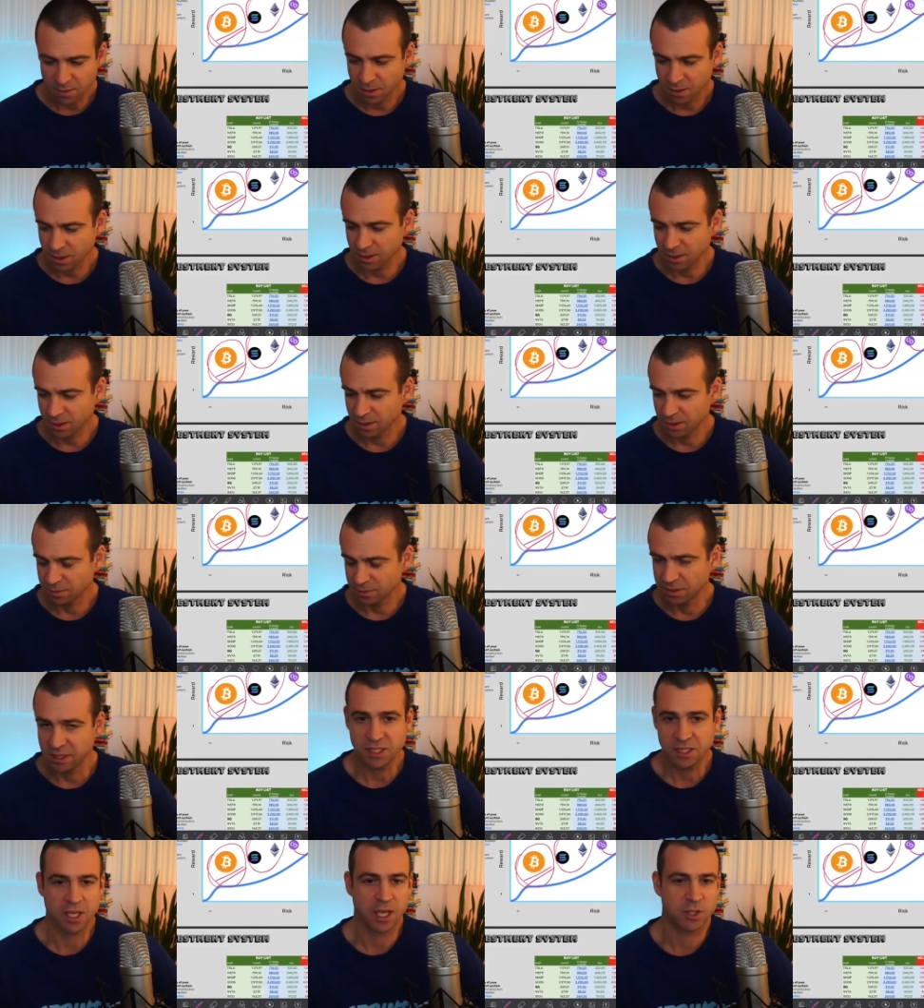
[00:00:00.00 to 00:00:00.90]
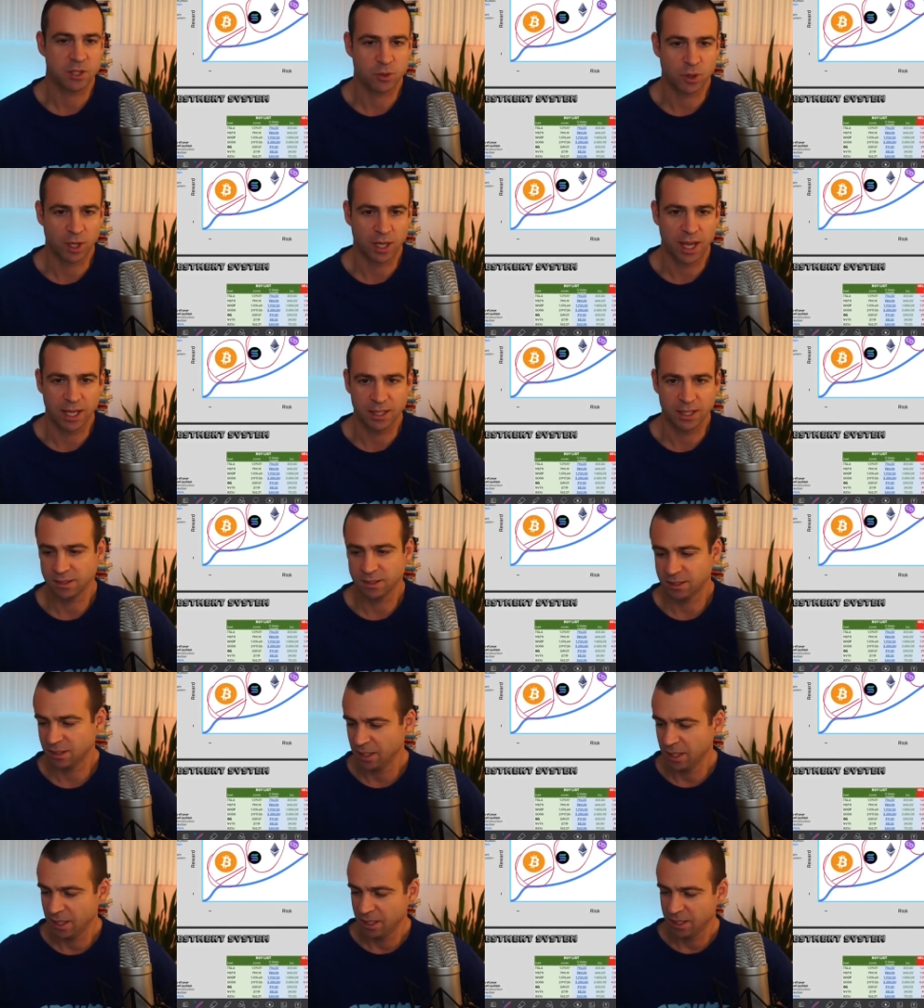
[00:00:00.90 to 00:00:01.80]
uh, Decentraland
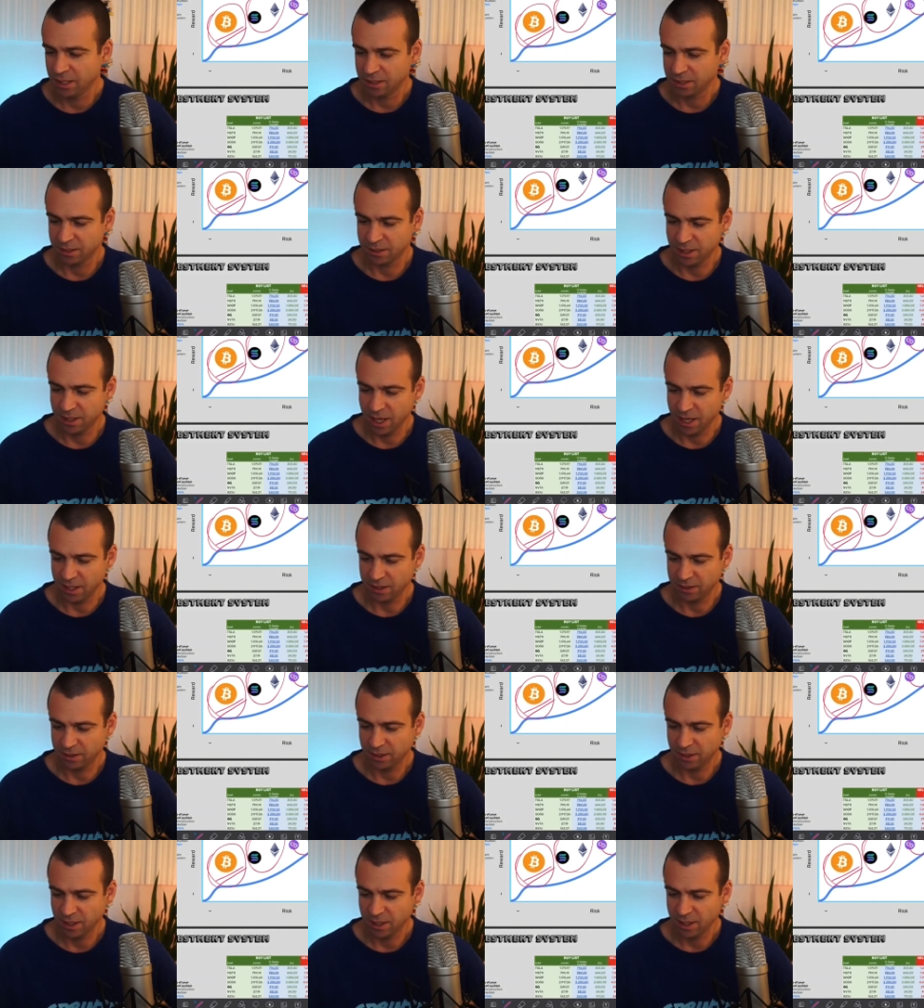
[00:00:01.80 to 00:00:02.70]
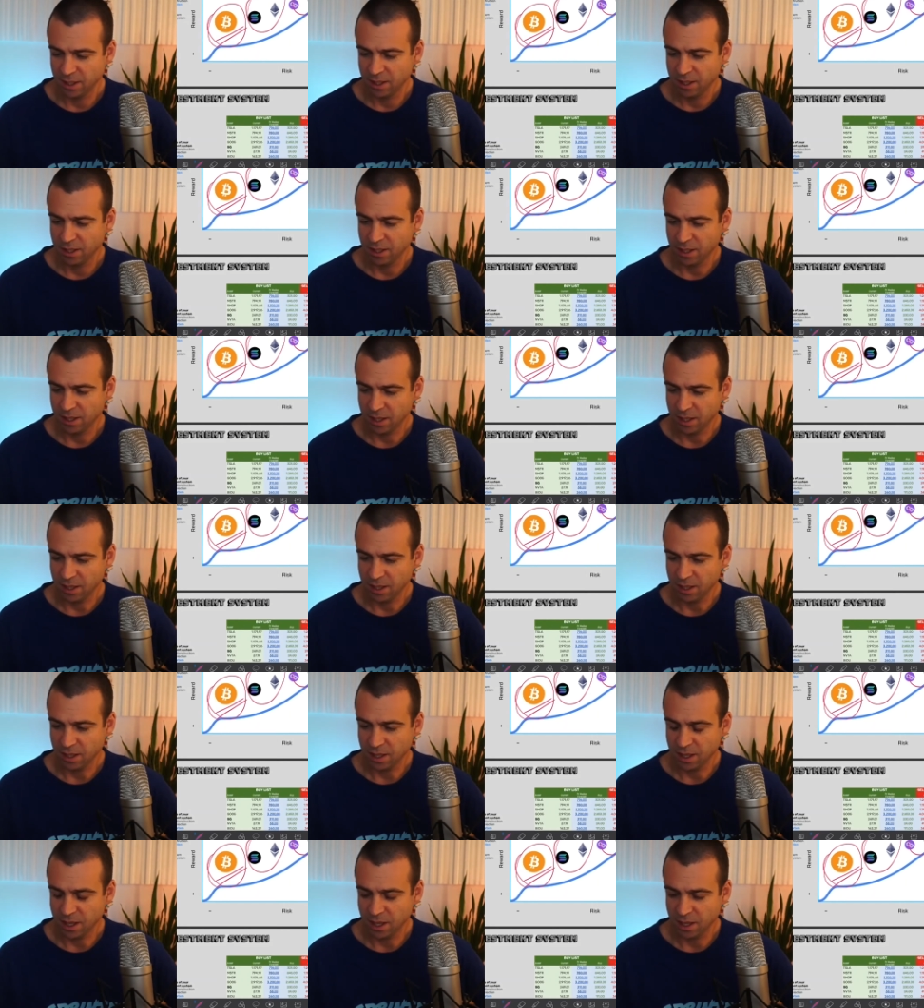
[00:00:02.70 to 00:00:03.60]
that
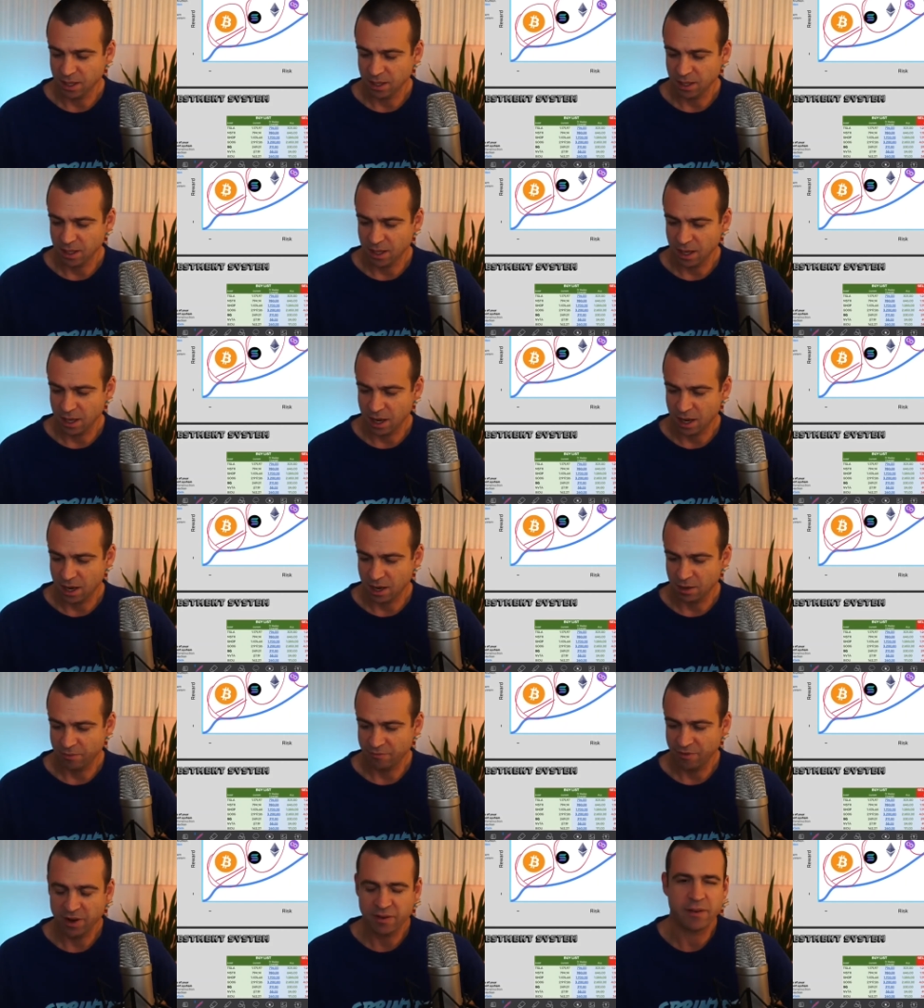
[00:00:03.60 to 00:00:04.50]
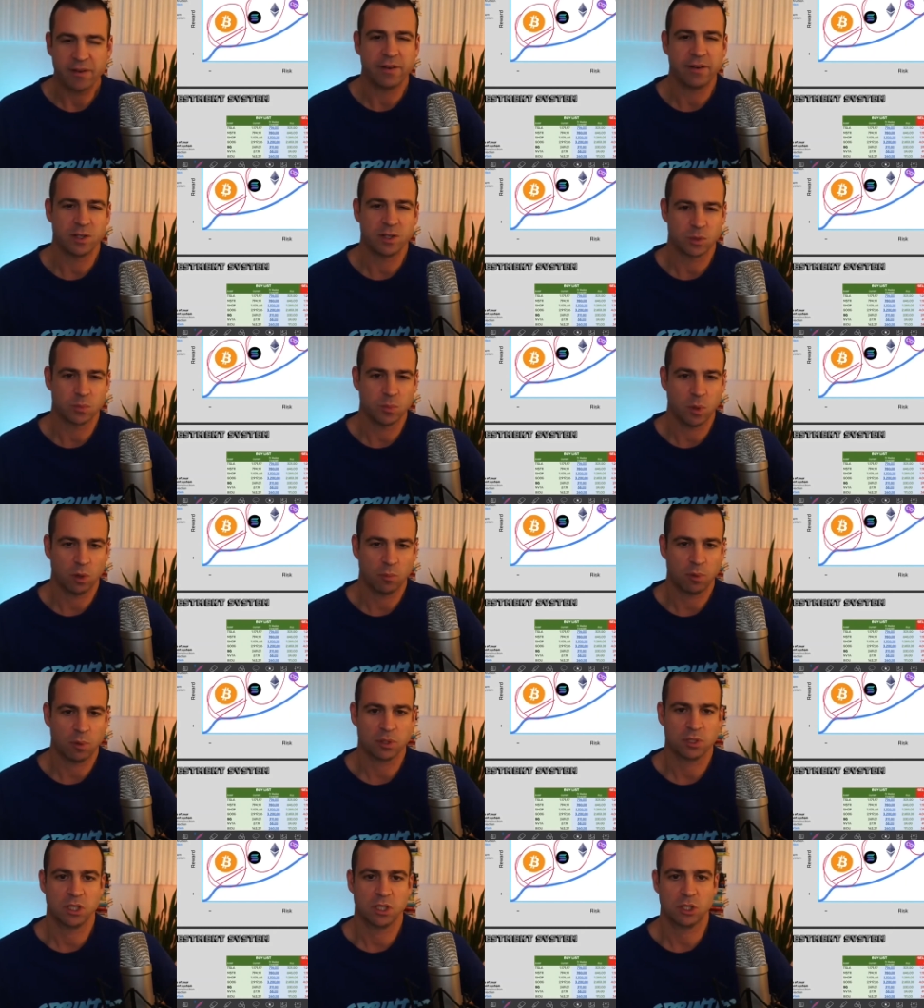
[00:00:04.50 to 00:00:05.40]
uh, are very, very small
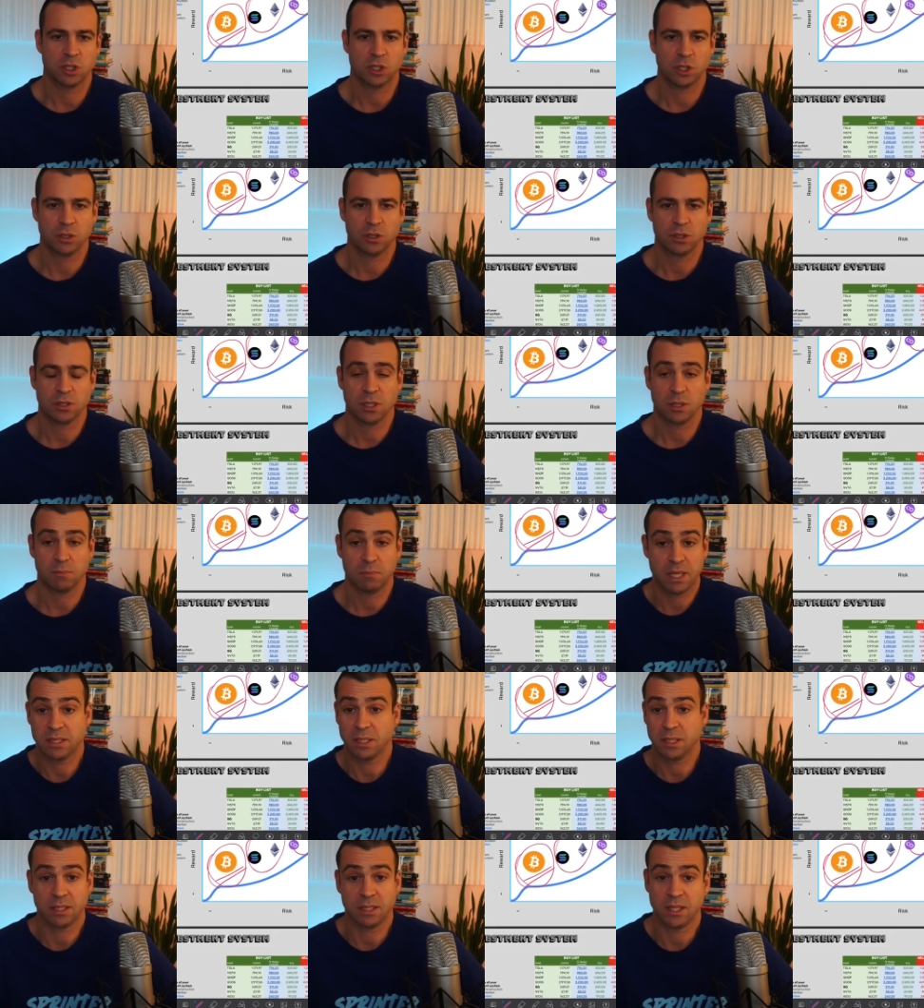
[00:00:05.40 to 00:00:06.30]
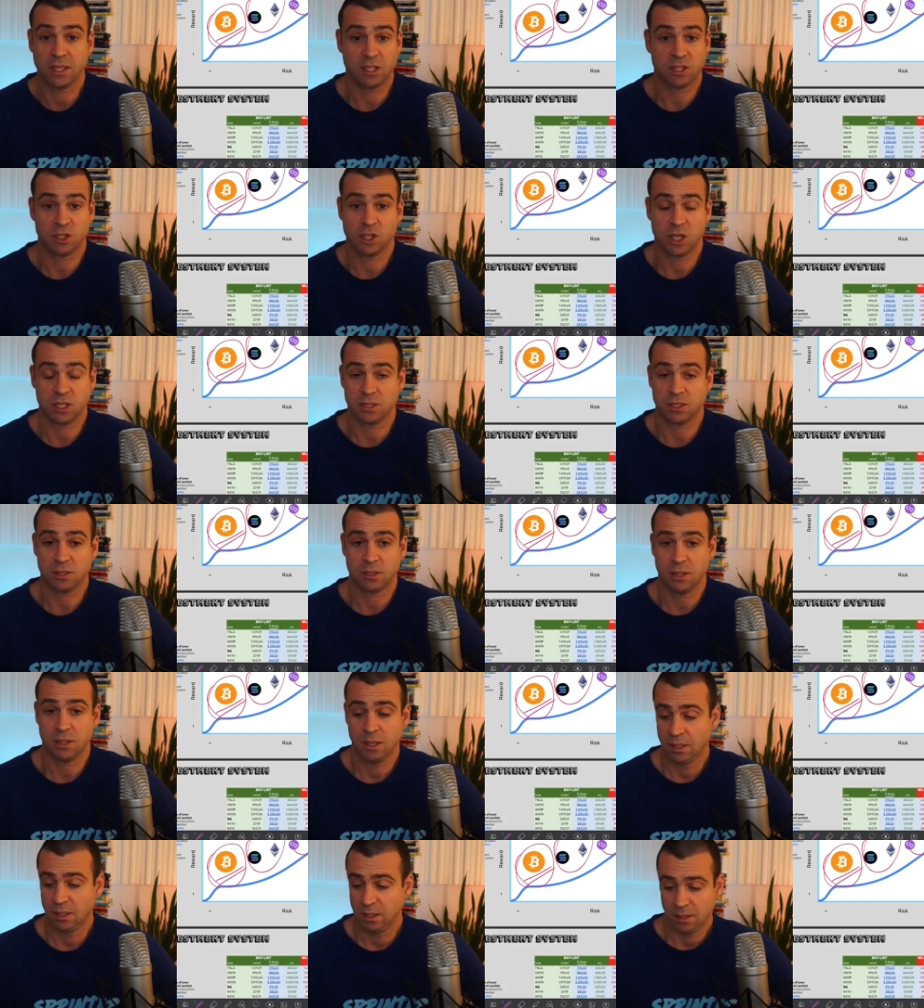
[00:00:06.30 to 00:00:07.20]
positions, and basically that's just
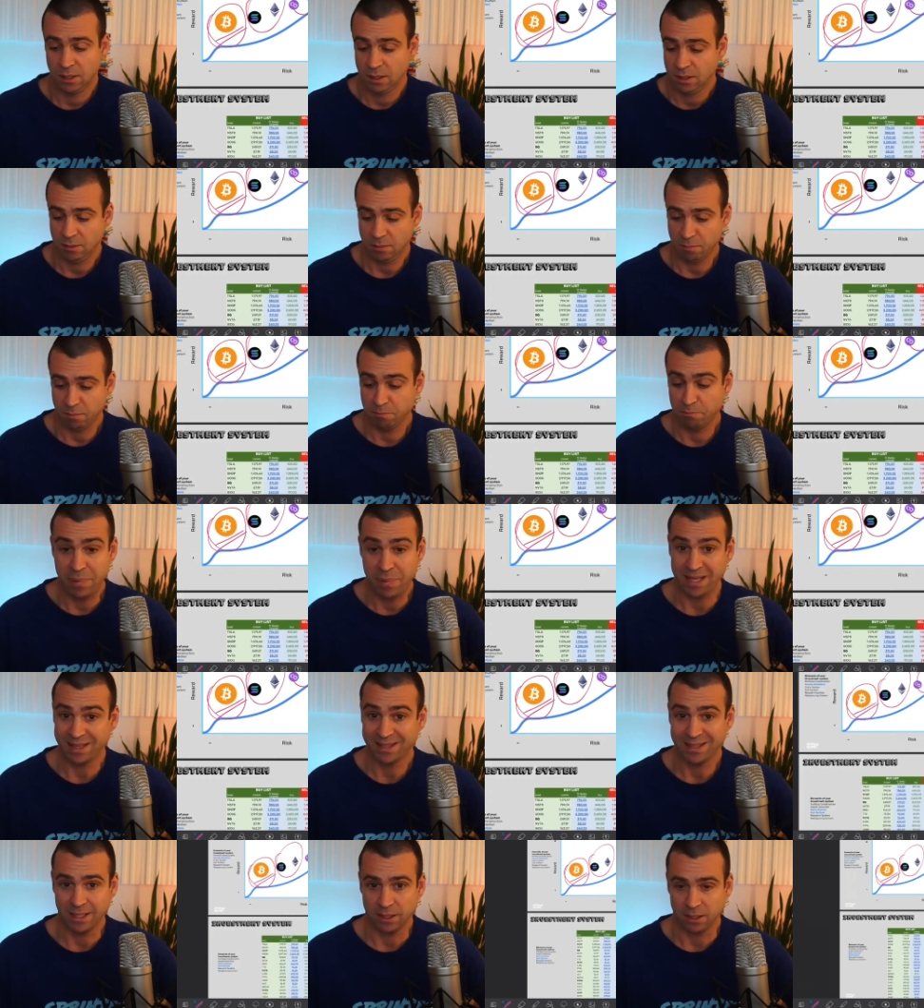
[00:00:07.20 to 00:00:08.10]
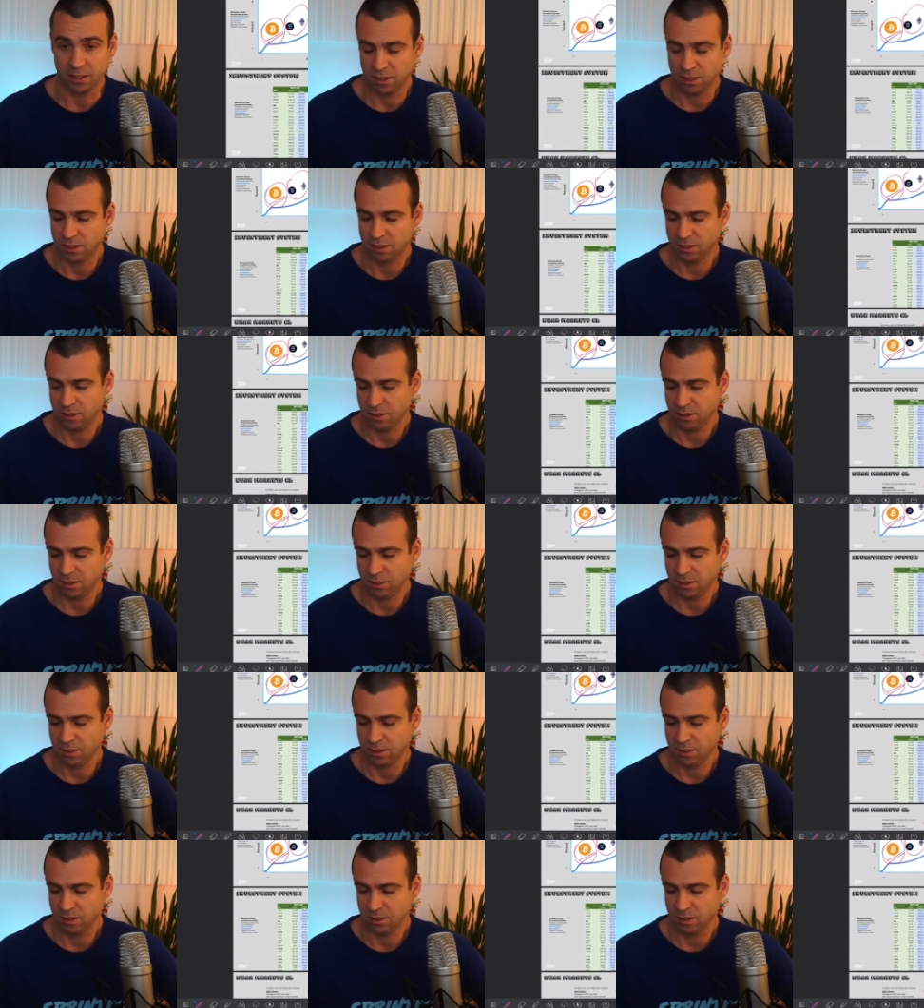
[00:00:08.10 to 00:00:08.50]
betting.